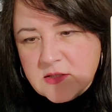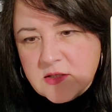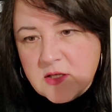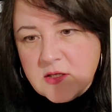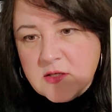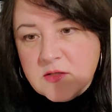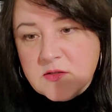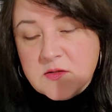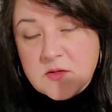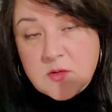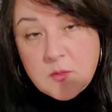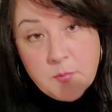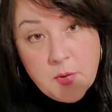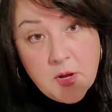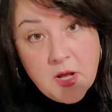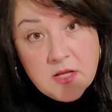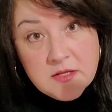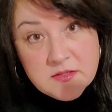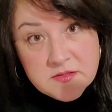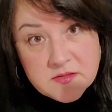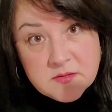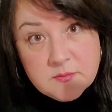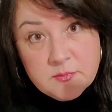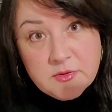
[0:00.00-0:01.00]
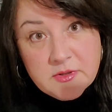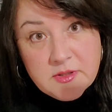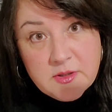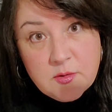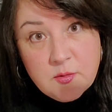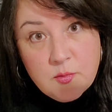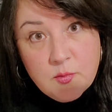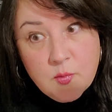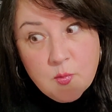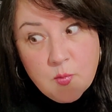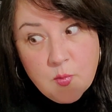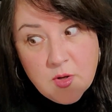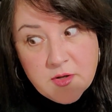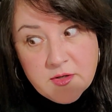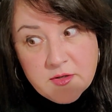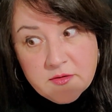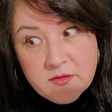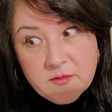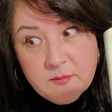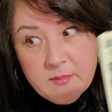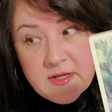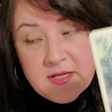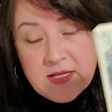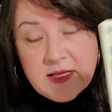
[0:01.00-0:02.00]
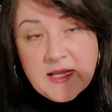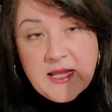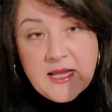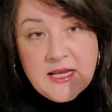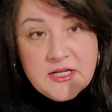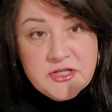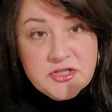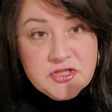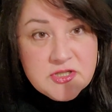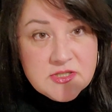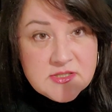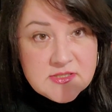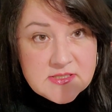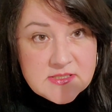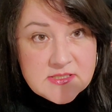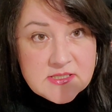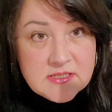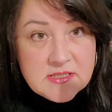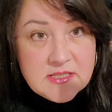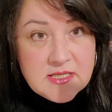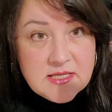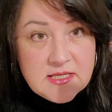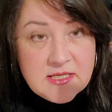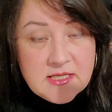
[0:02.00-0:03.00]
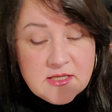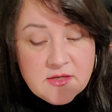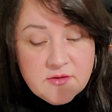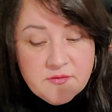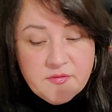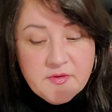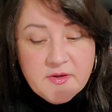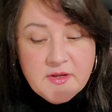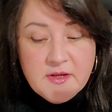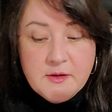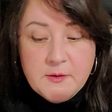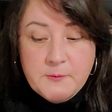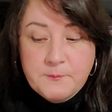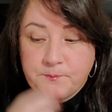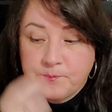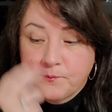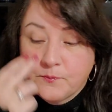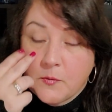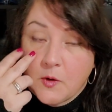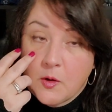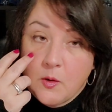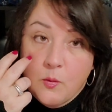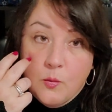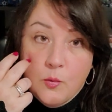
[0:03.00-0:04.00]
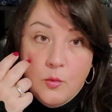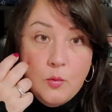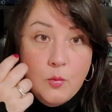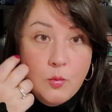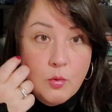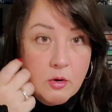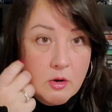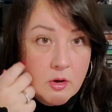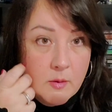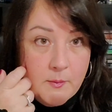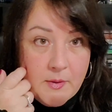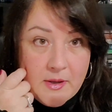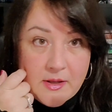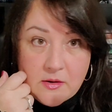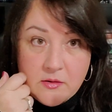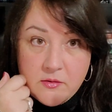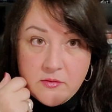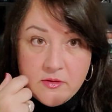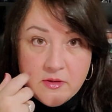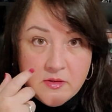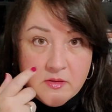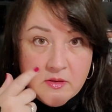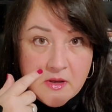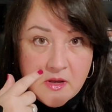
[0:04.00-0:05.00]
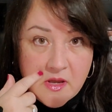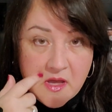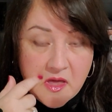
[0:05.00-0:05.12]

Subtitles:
So possibly one of the medications that they give him will work better than the